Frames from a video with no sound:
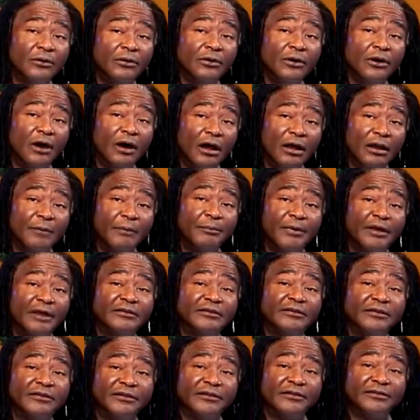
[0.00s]
on a
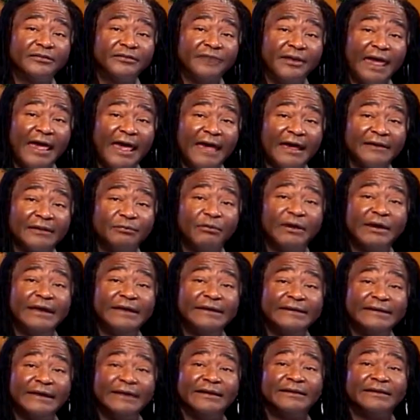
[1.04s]
bunch of the sacks where he
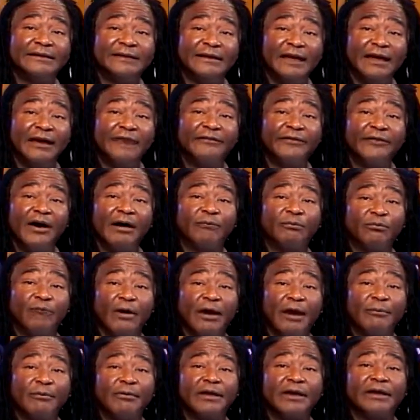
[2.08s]
didn't give up,
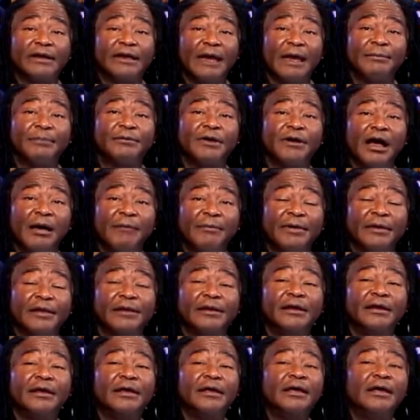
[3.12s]
right? Where he kept coming.
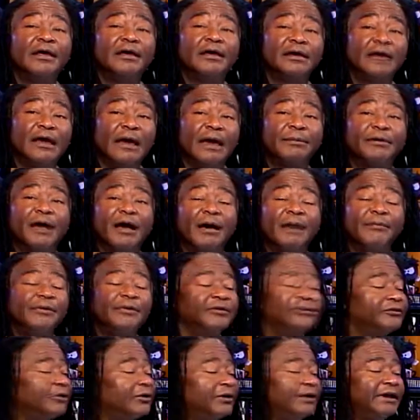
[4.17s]
Kept
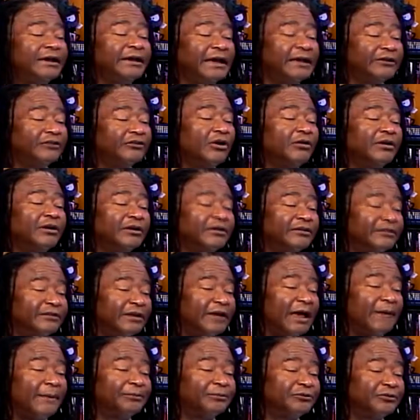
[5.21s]
coming. So he showed
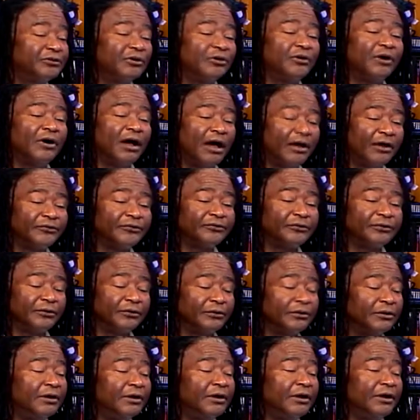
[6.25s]
exceptional
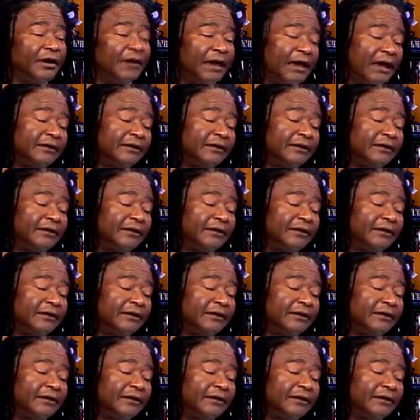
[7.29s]
hustle and